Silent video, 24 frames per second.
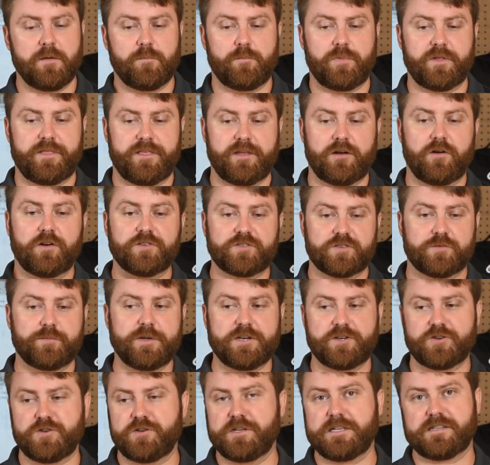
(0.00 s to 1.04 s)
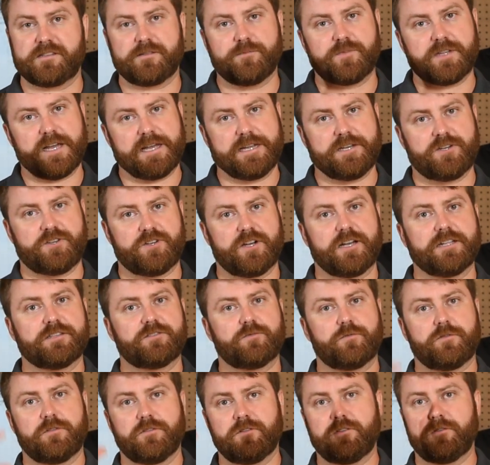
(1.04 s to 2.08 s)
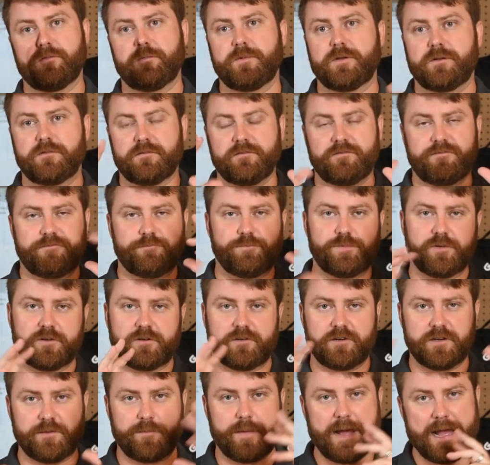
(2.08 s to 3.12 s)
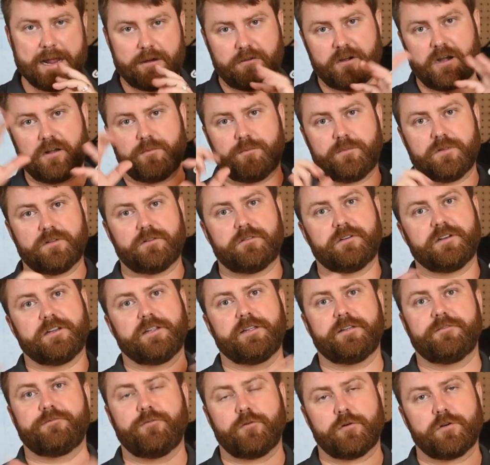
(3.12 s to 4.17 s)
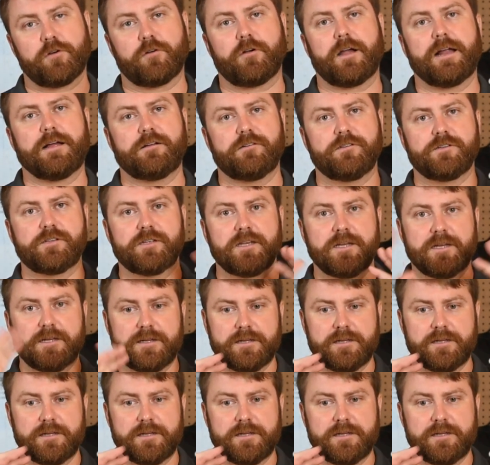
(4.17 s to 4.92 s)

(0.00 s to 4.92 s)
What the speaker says: but then also make sure you get some tight shots with a little bit of blurry background, blurry foreground,